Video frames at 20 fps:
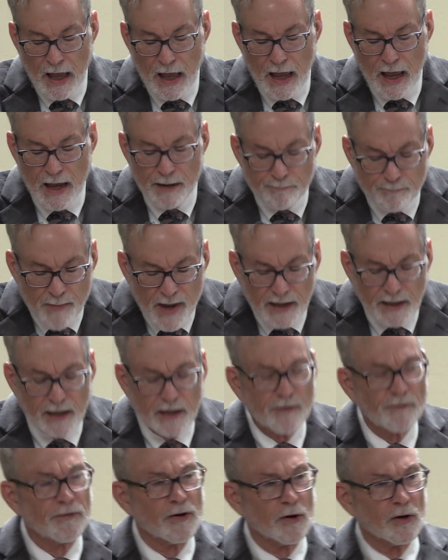And many
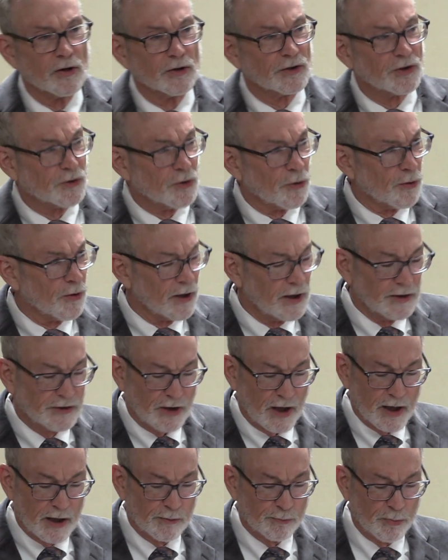of her stories
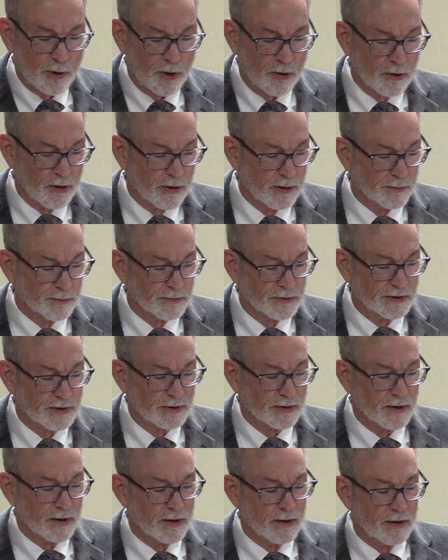and poems
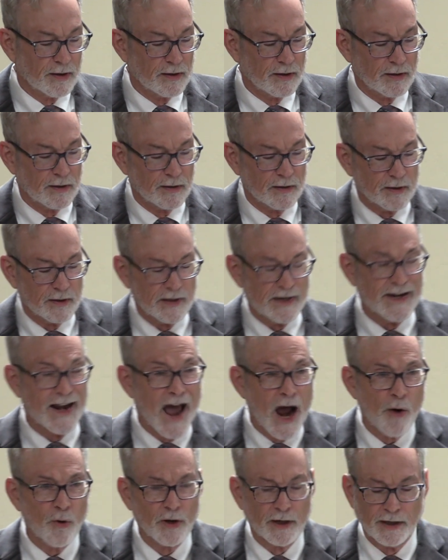
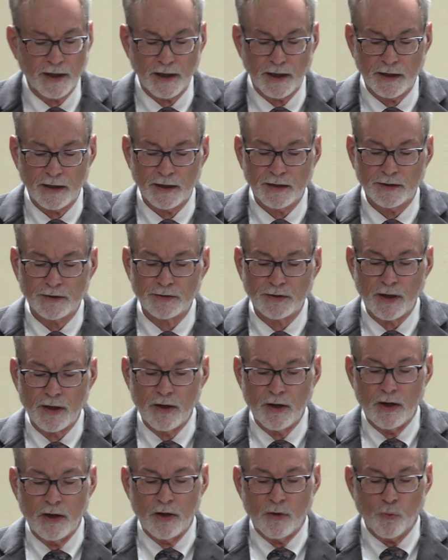nowadays
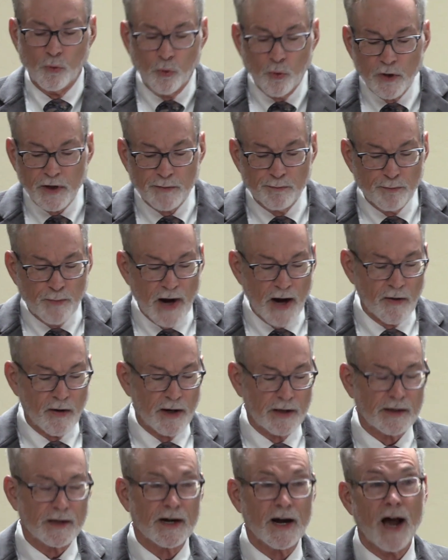would
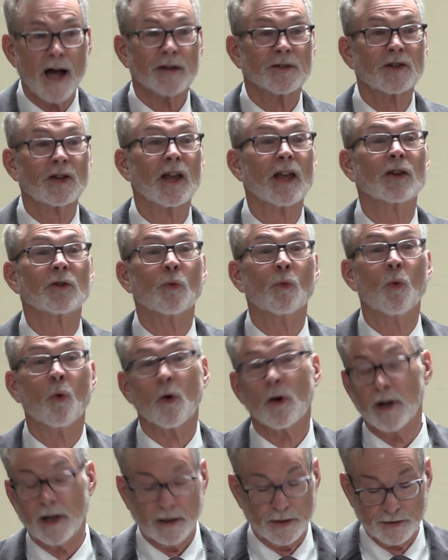merit content
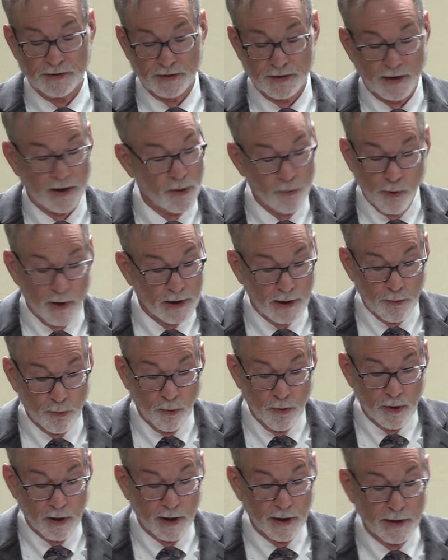warnings. They really
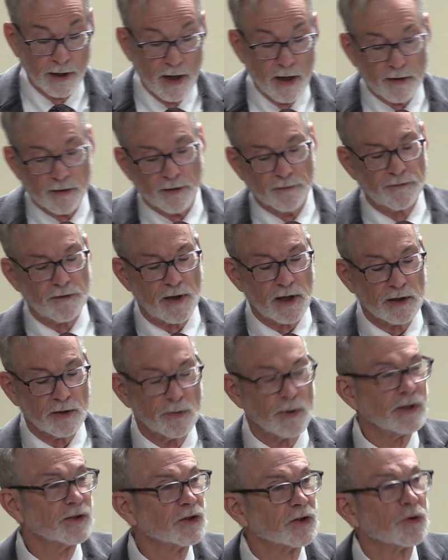would. The
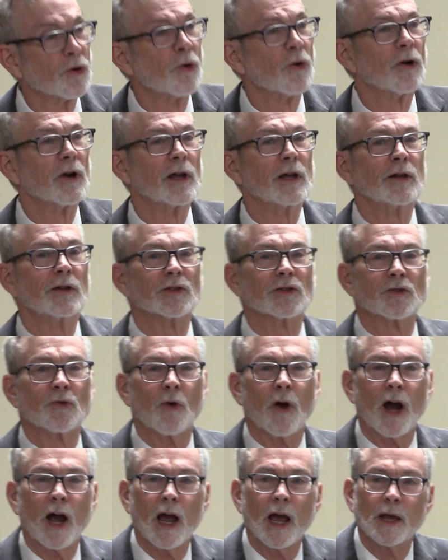following story
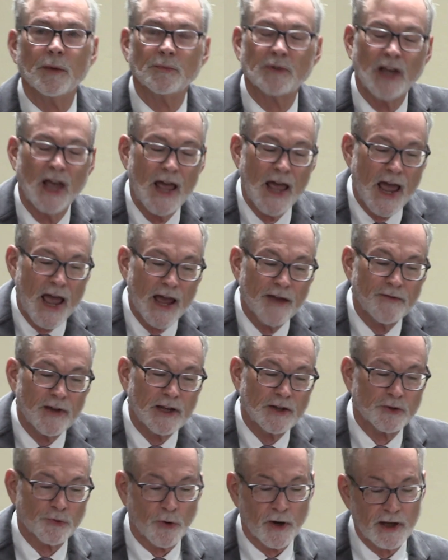describes heavy
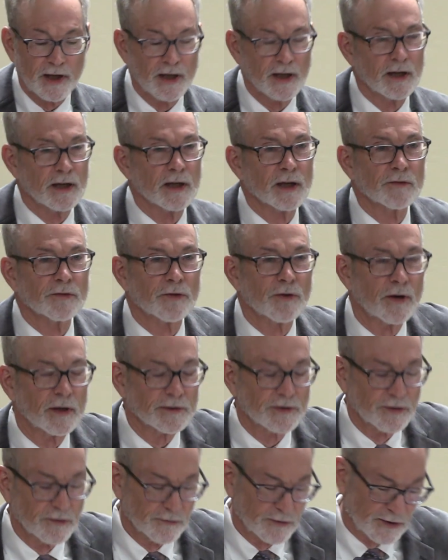drinking and
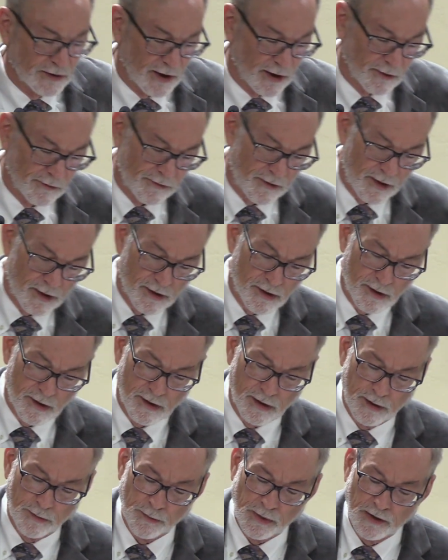thoughts of
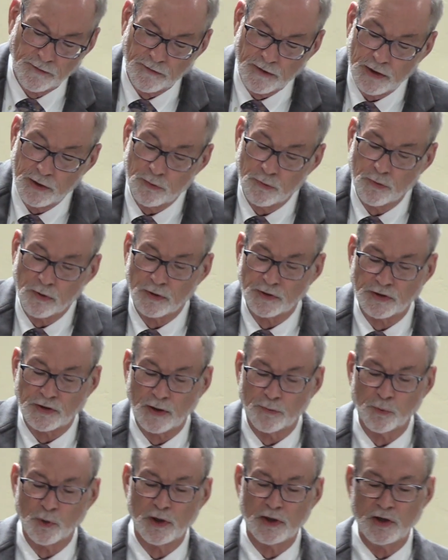self-harm. If you or
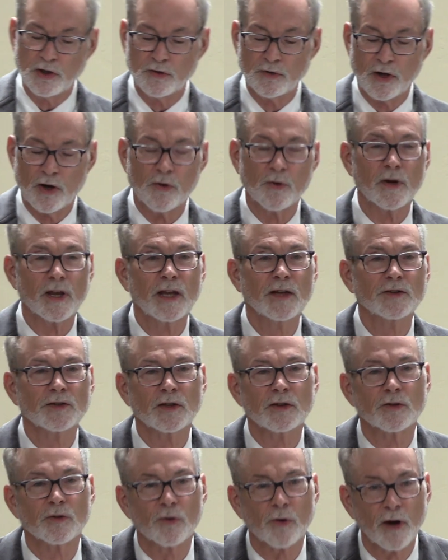someone you know is
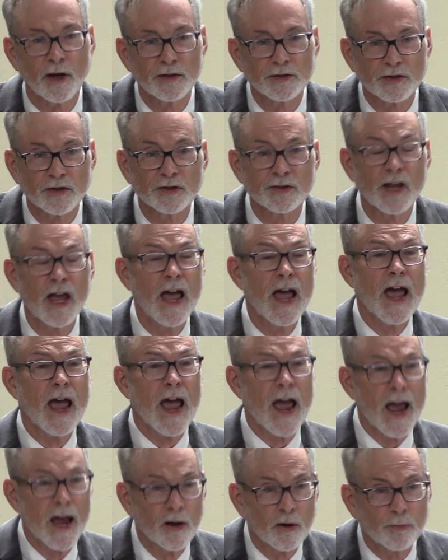in crisis,
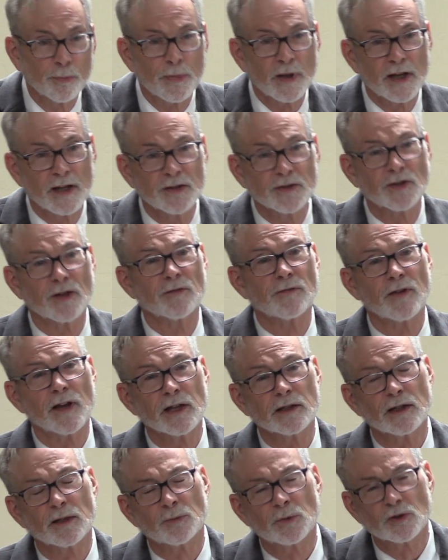help is
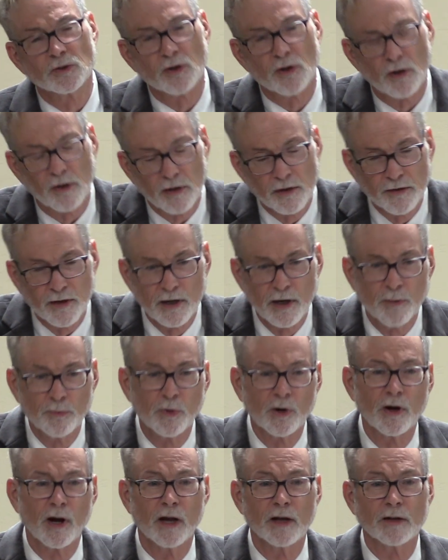available. Call the
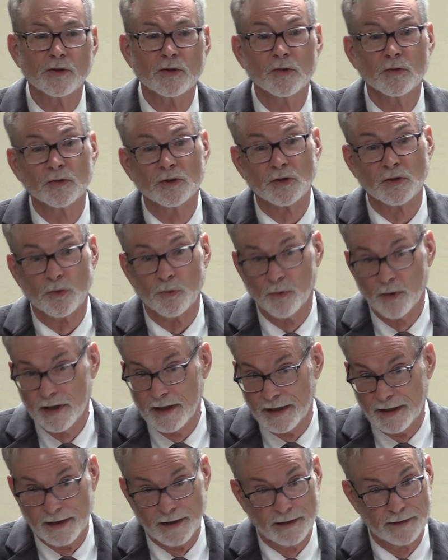number on your
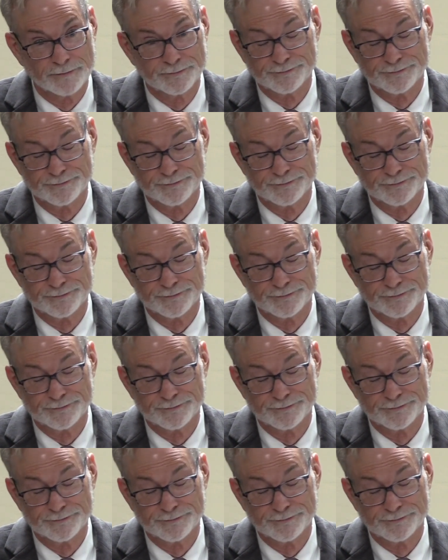screen.